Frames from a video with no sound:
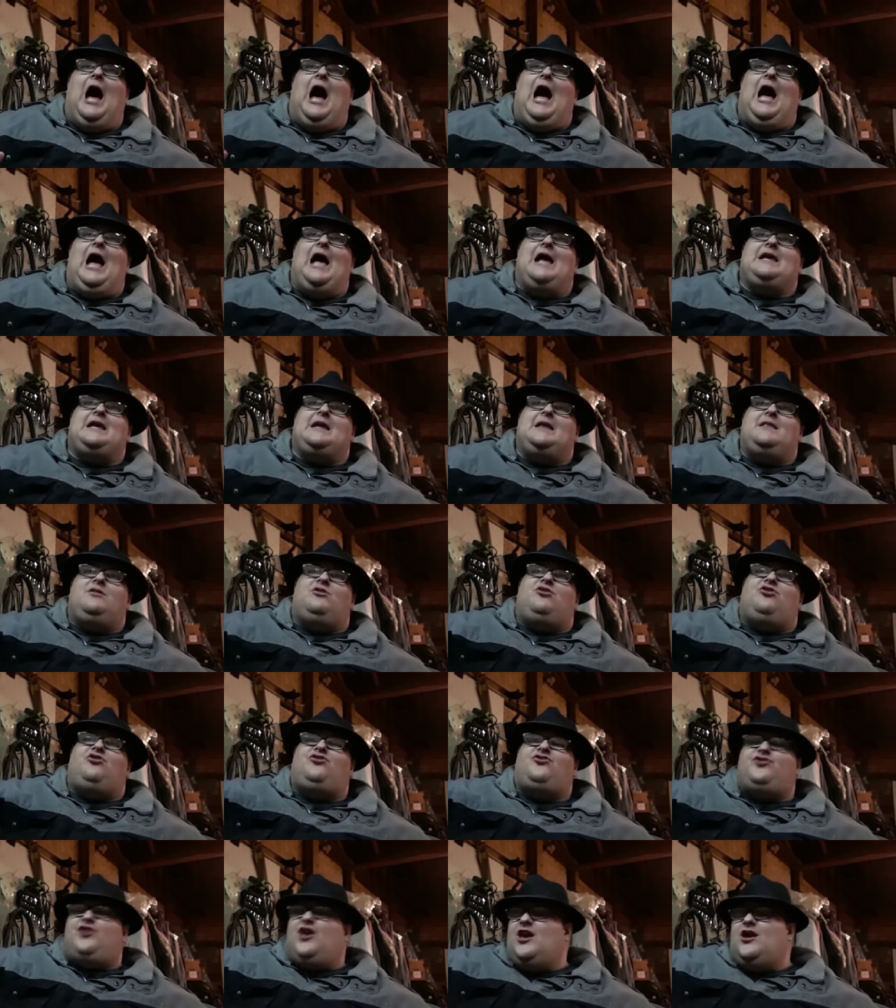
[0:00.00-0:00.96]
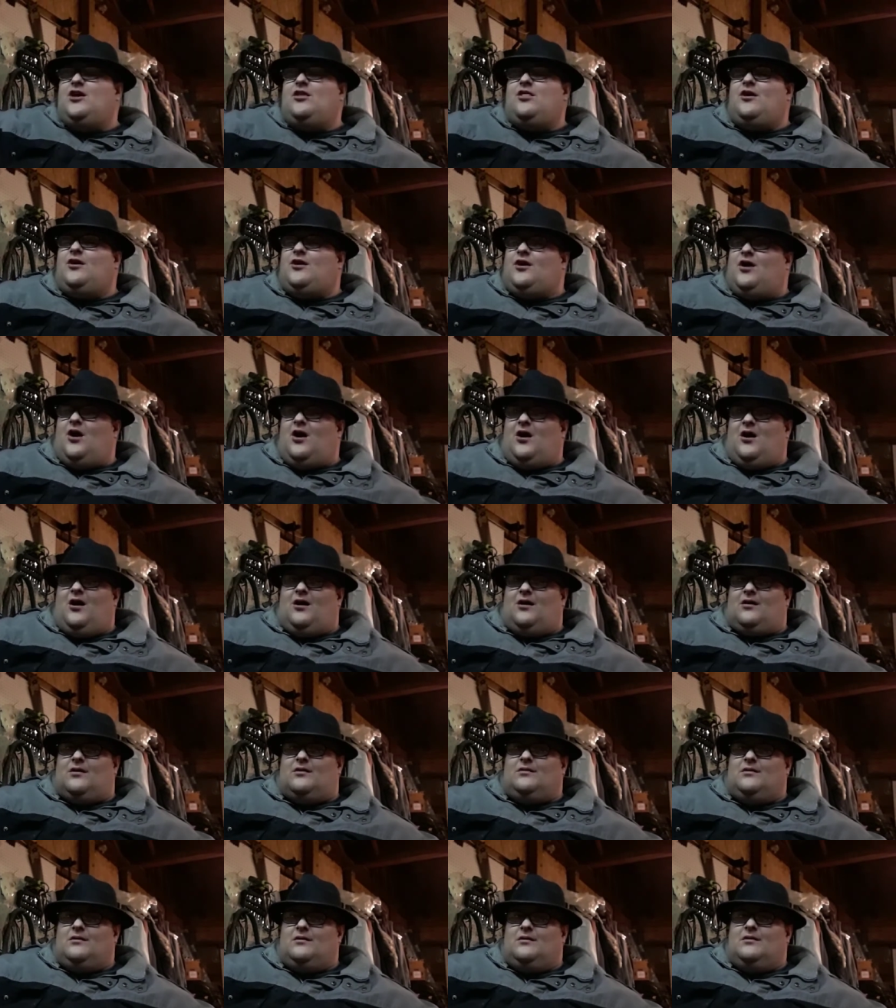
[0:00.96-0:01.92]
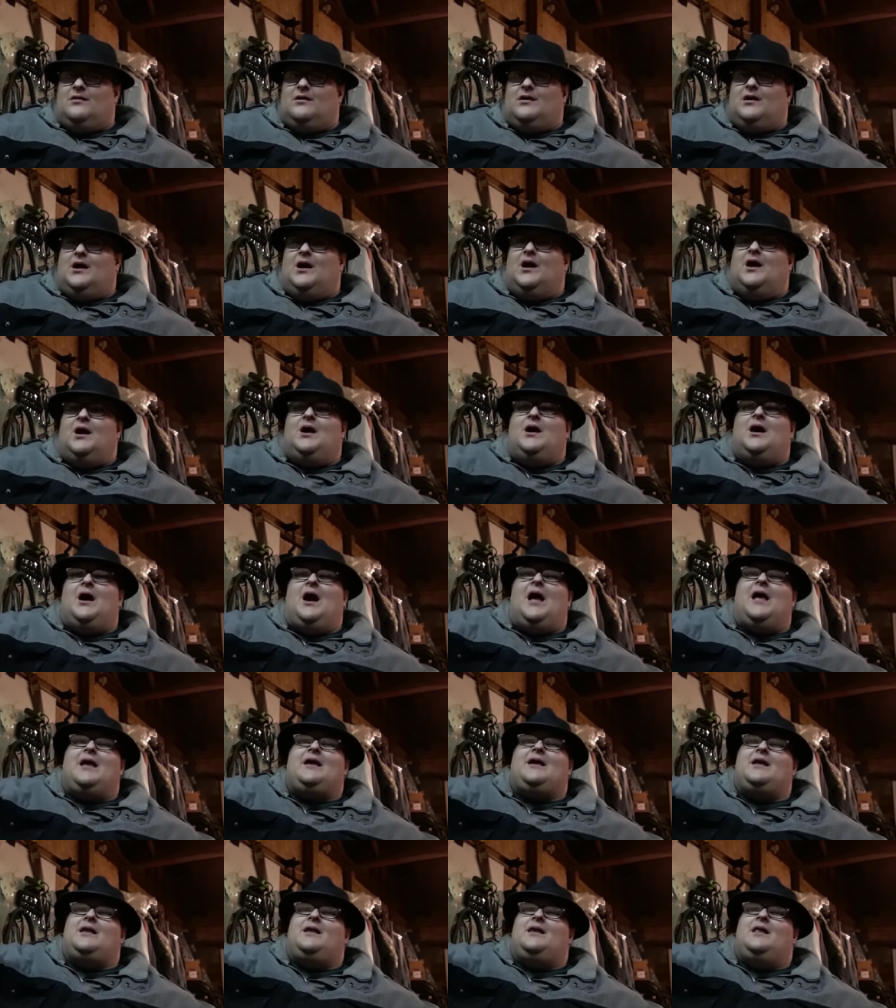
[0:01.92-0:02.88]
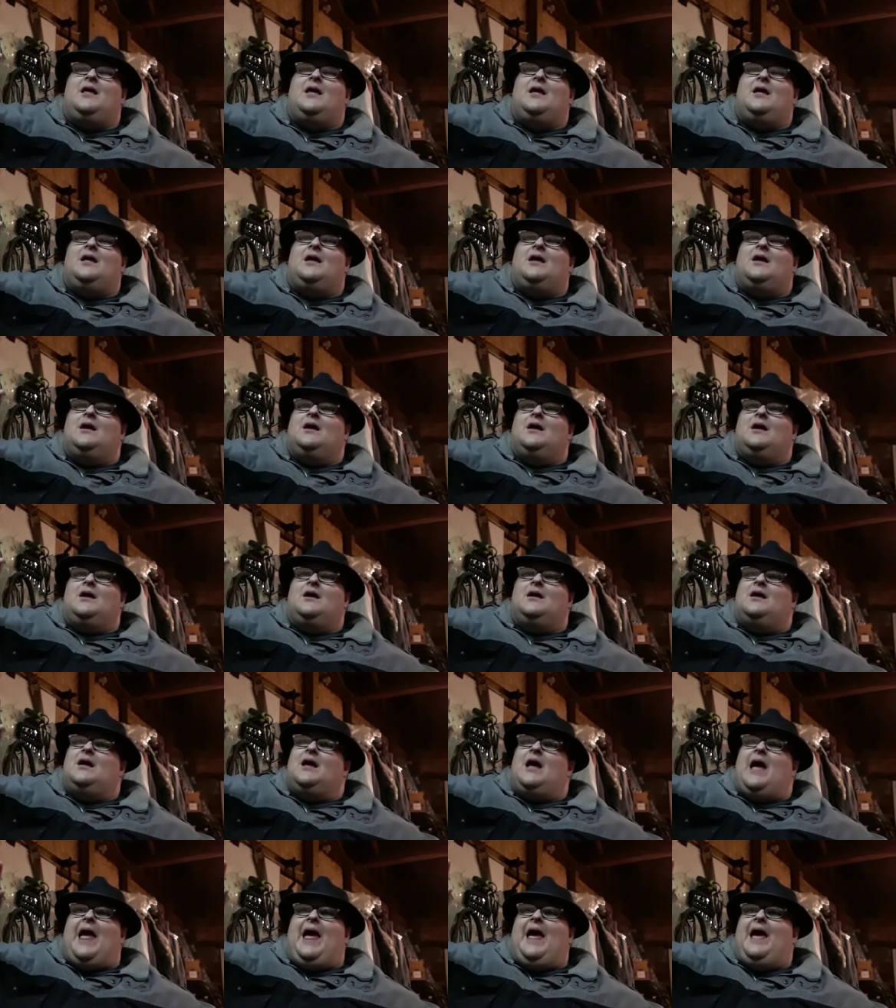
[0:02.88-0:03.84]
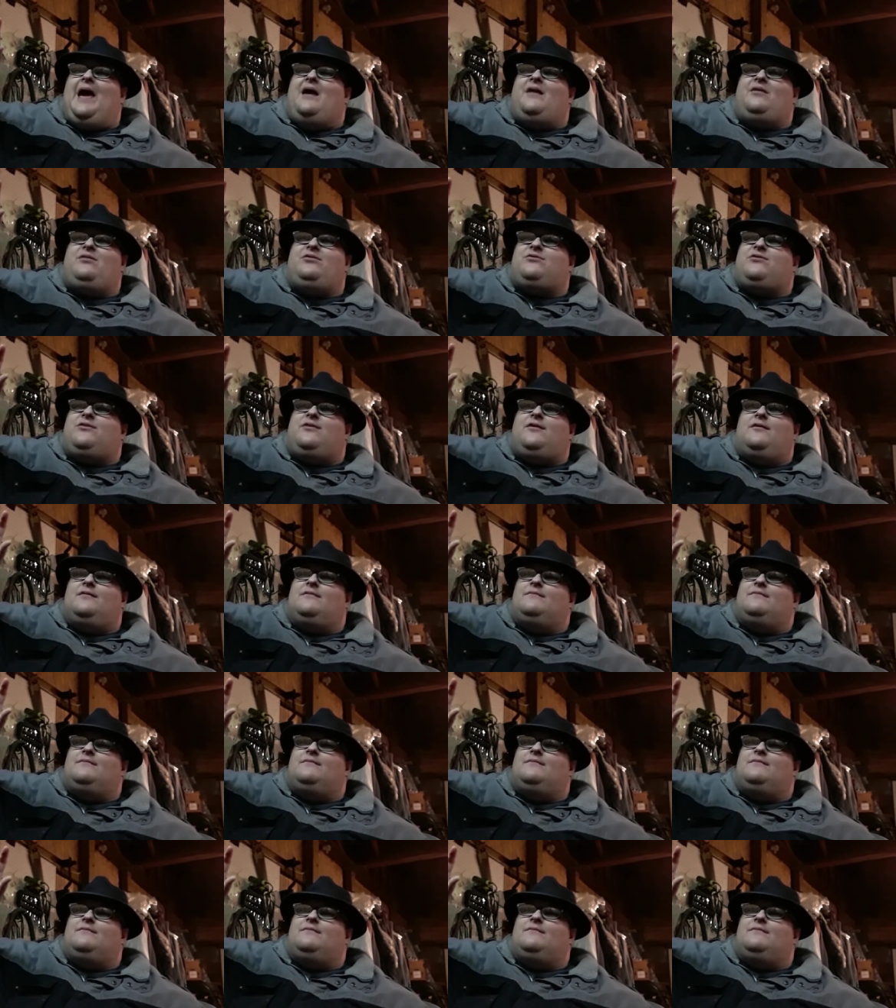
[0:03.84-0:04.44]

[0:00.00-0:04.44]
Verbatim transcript: I can steal a car. I can ask